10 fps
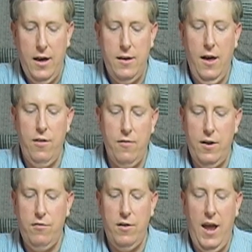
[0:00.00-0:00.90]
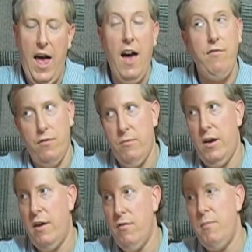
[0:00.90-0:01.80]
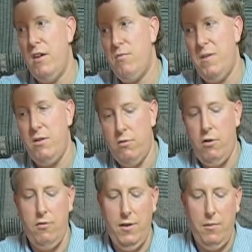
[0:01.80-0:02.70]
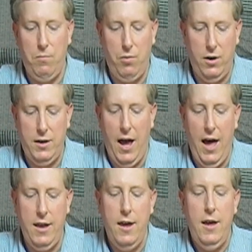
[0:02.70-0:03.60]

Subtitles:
Another 1.5 inches or whatever measurement you're using, put a dot.